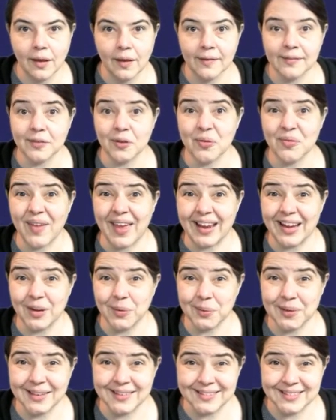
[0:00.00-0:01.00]
So if
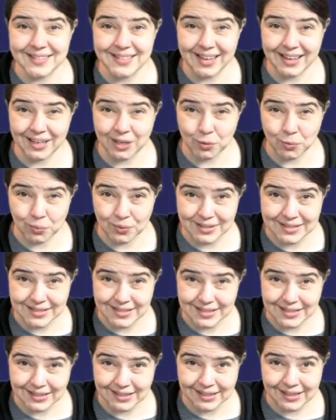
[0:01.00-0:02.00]
anyone has done it
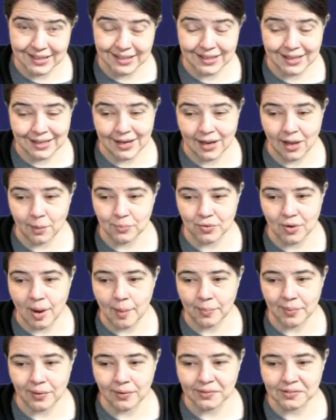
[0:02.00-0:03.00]
recently and can help
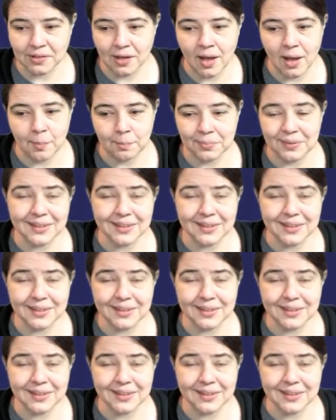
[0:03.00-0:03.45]
Tropical Tom,